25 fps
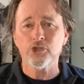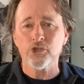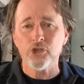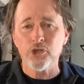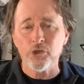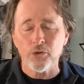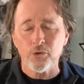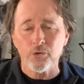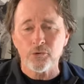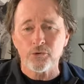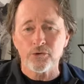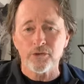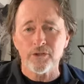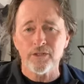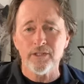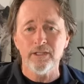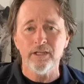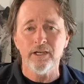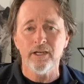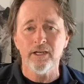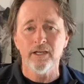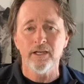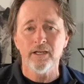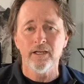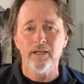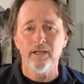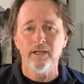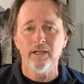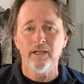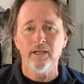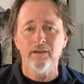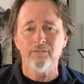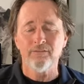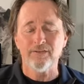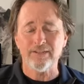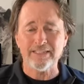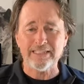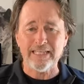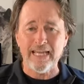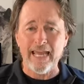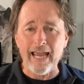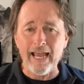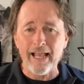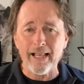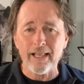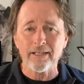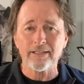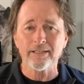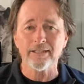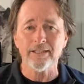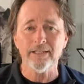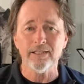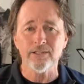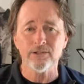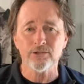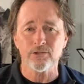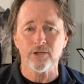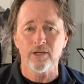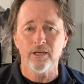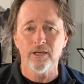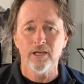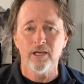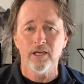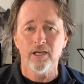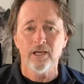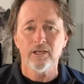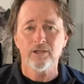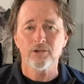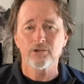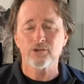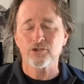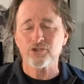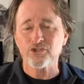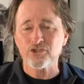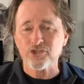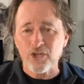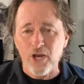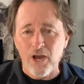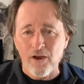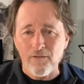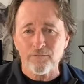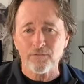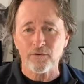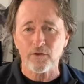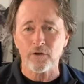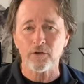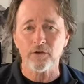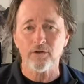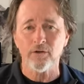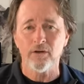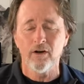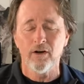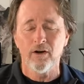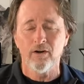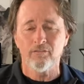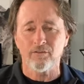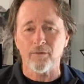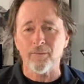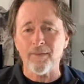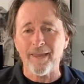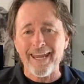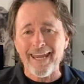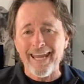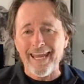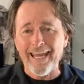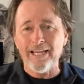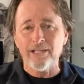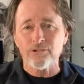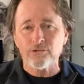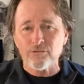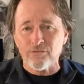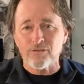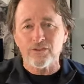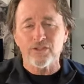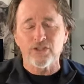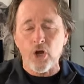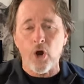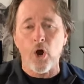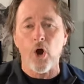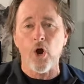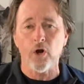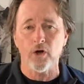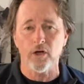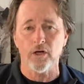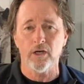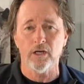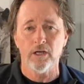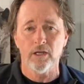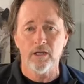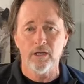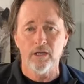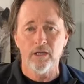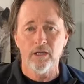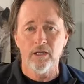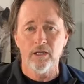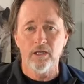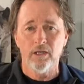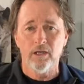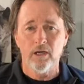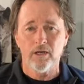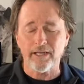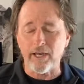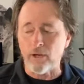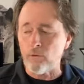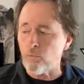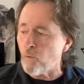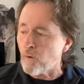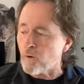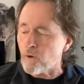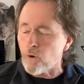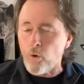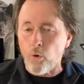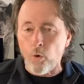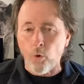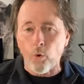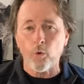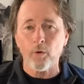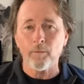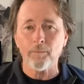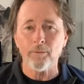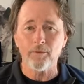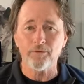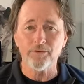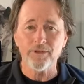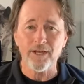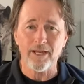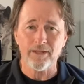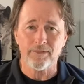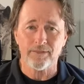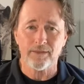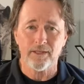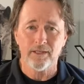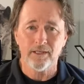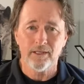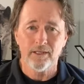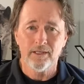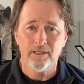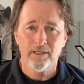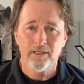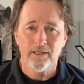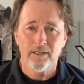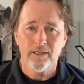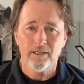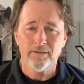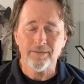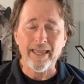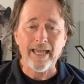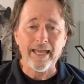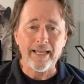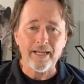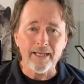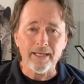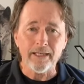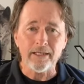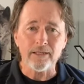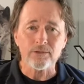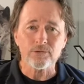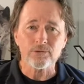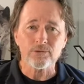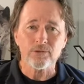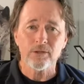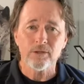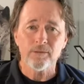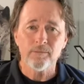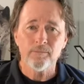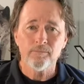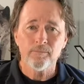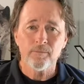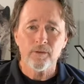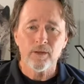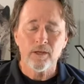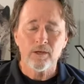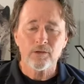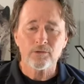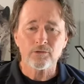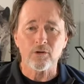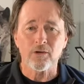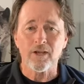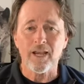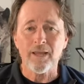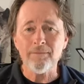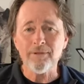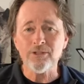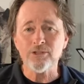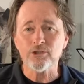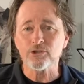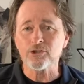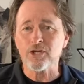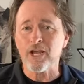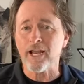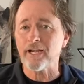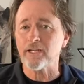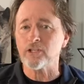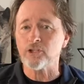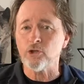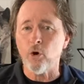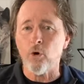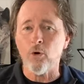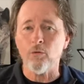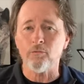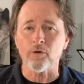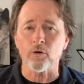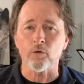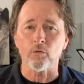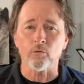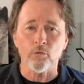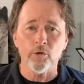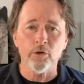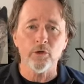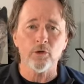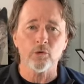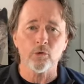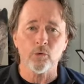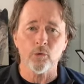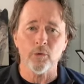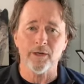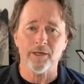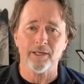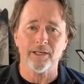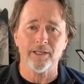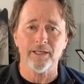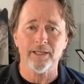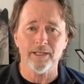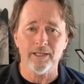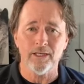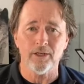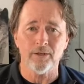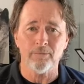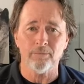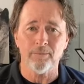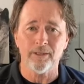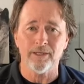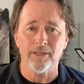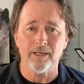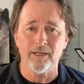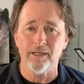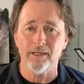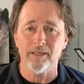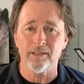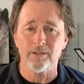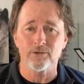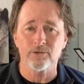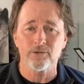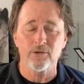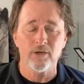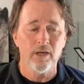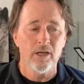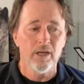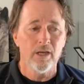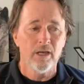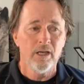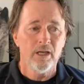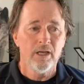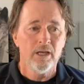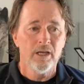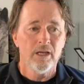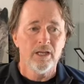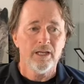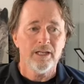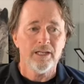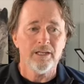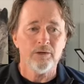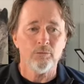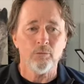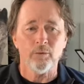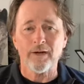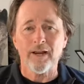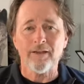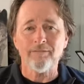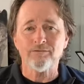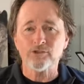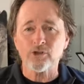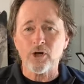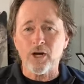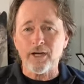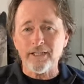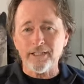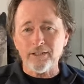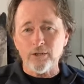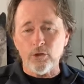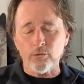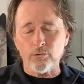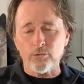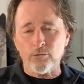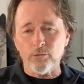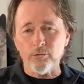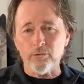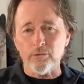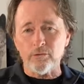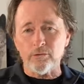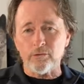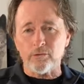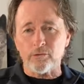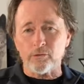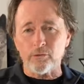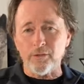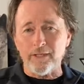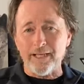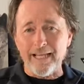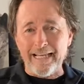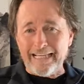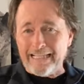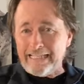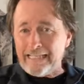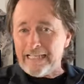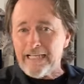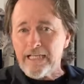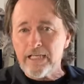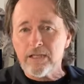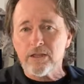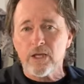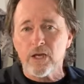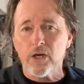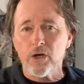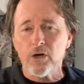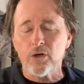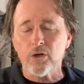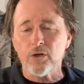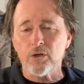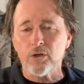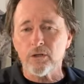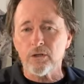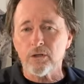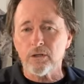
children fatalities suffered from the hands of a dog. Okay, what a horrible death that is. So let me just kind of go over it real quickly here, because when I try to go to it at length,